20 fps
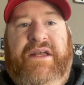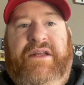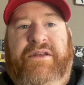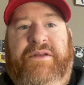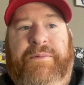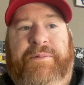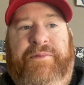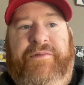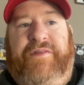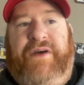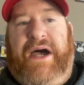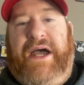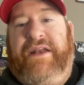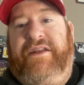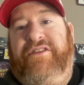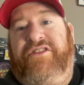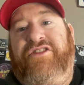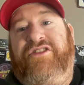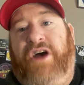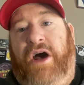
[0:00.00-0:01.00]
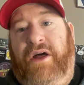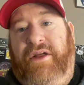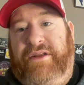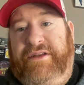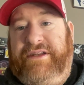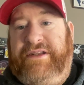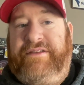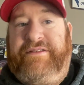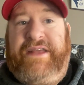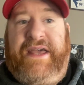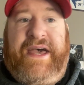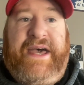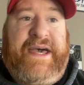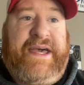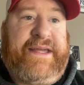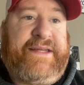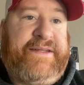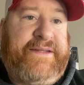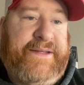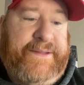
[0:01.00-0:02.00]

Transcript: to provide a solid attack.